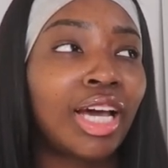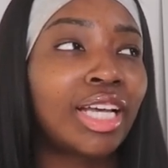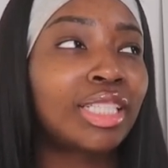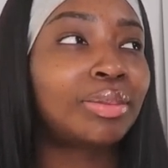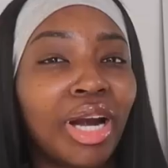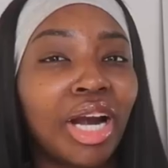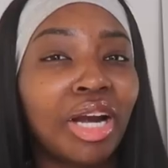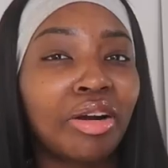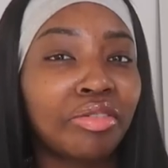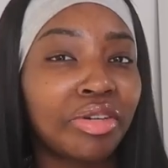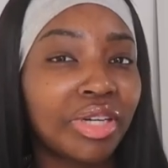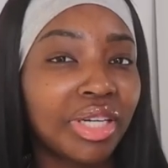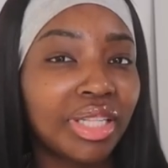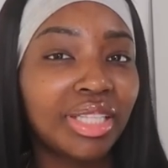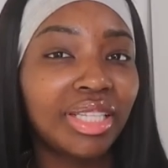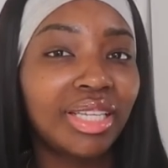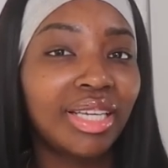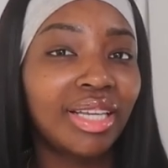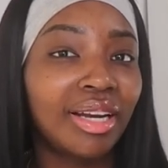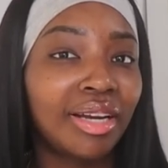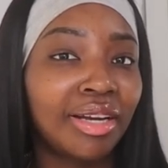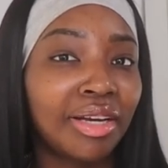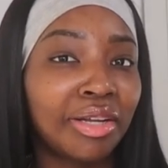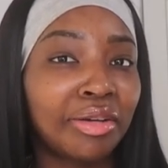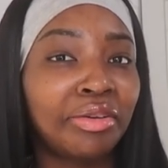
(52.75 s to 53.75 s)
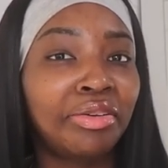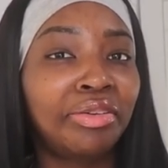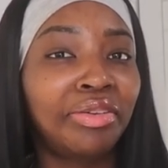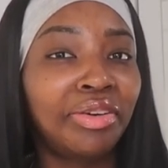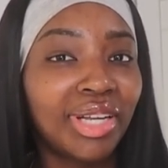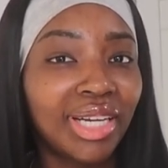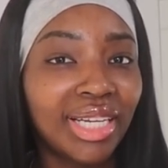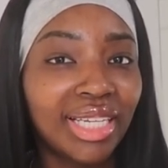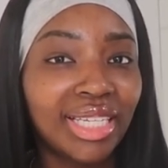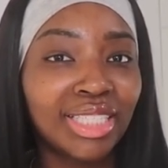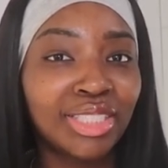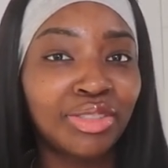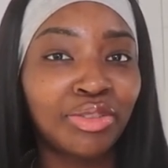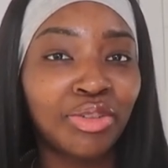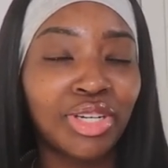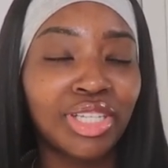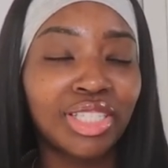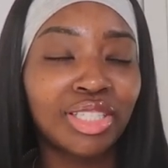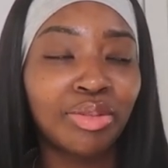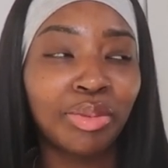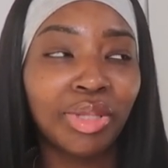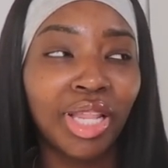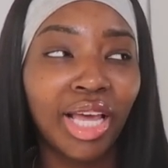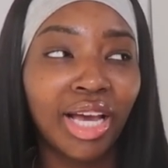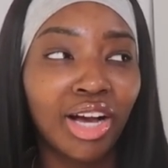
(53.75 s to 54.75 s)
guys but i rarely get enough footage for
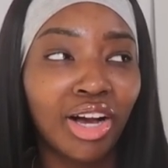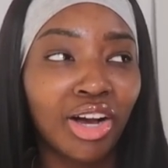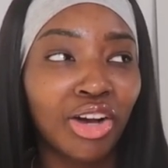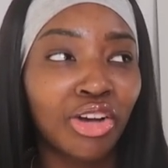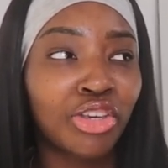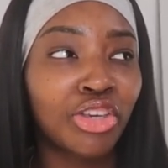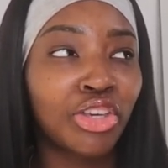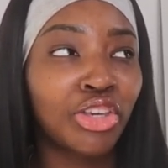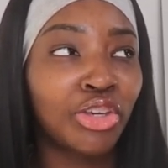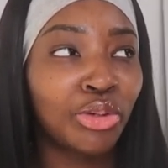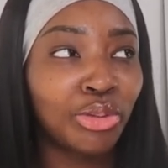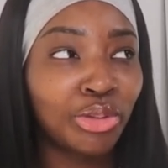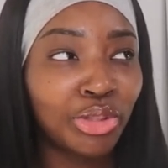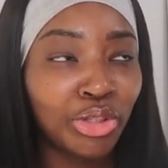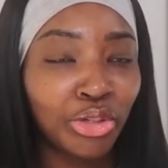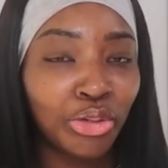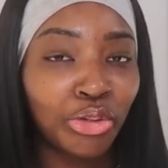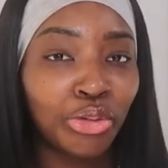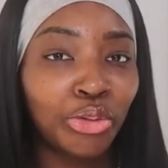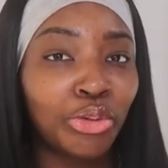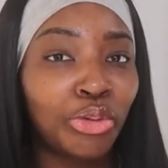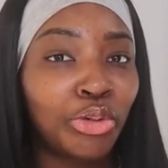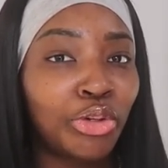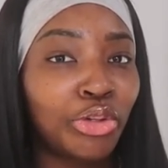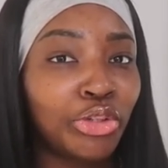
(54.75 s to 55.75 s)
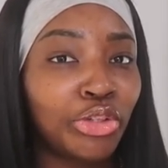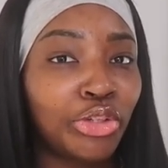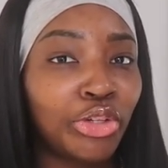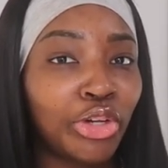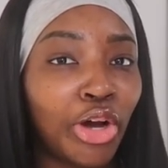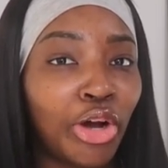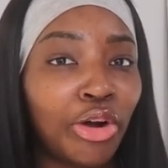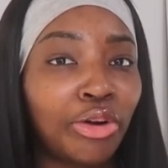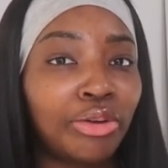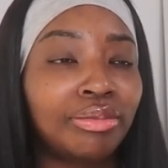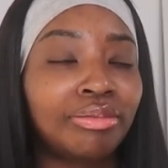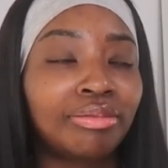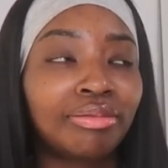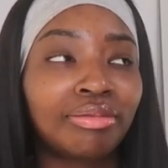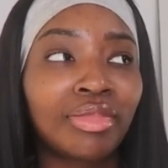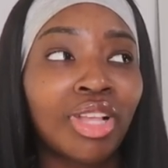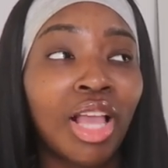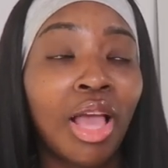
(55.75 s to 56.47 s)
it to be like a cute little you know